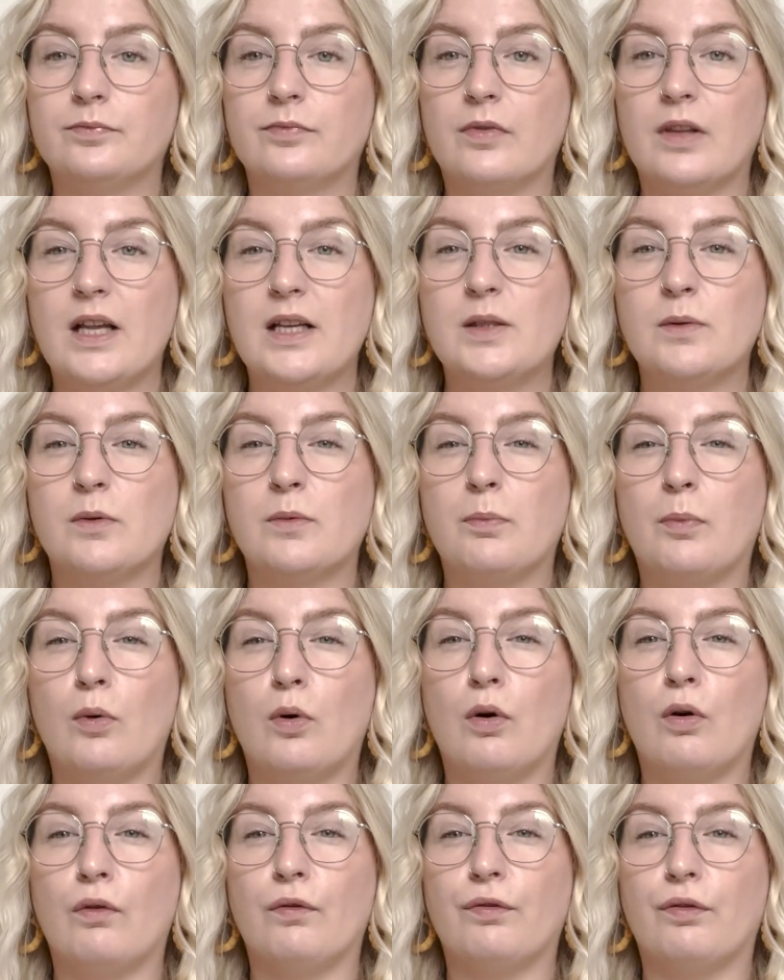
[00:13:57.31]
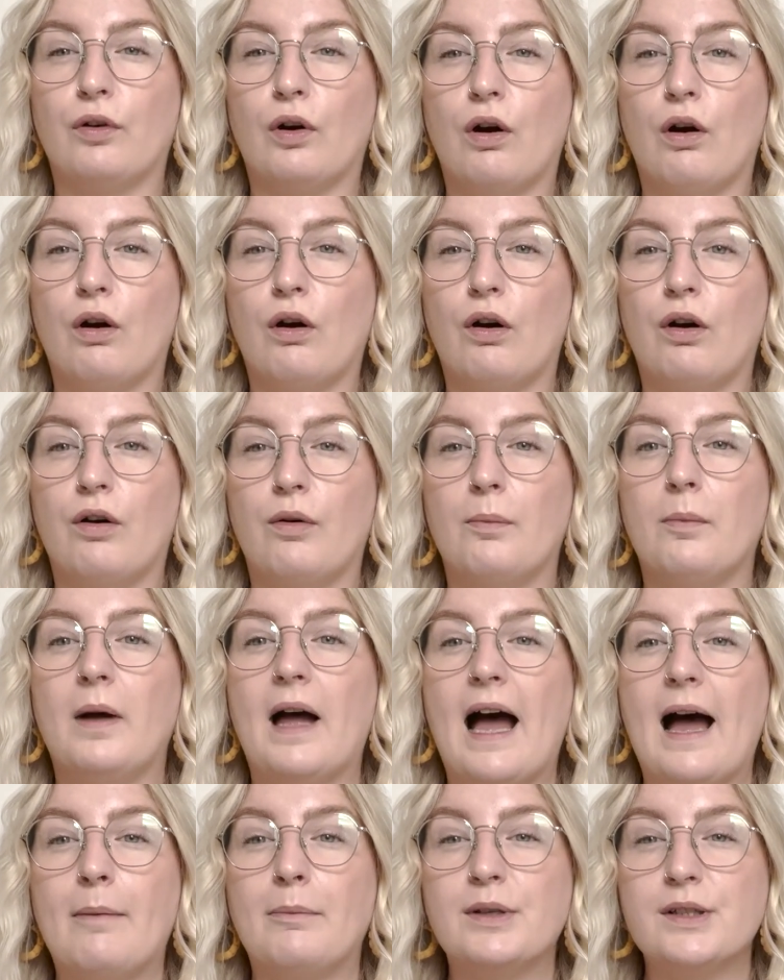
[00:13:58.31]
This was bought from
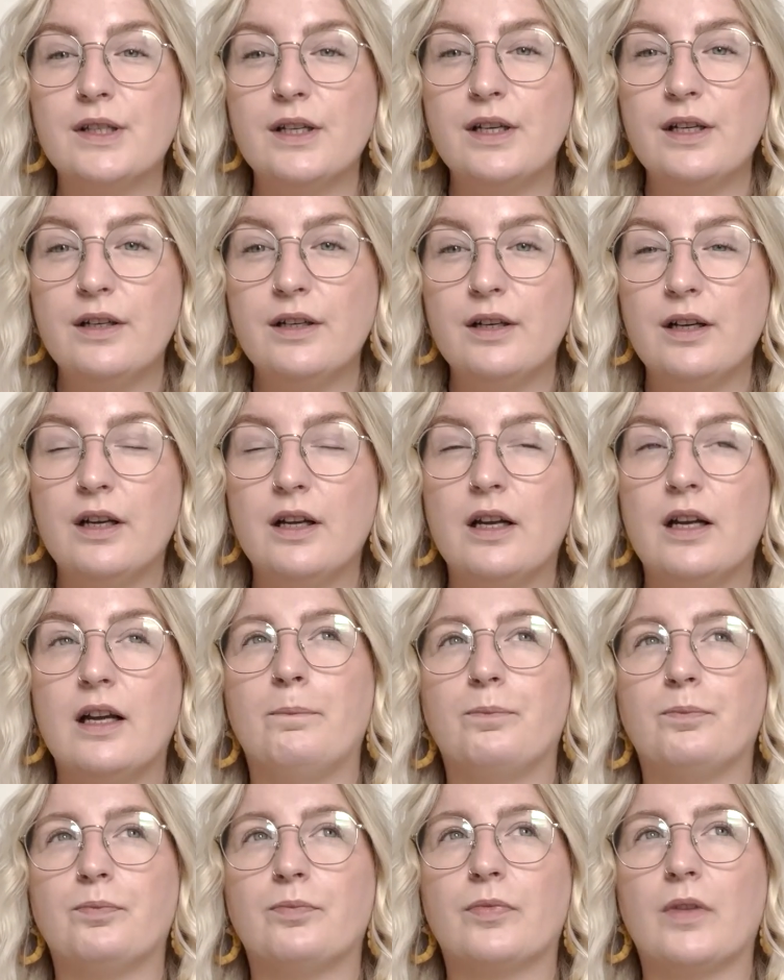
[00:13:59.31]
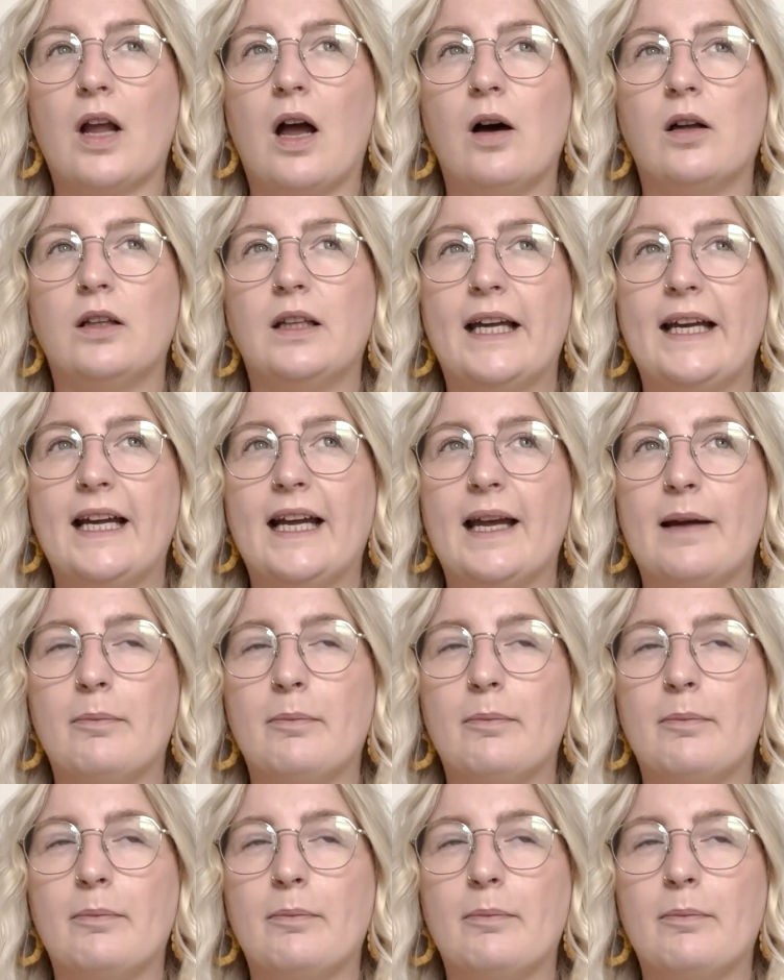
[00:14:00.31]
Amazon. I'll link it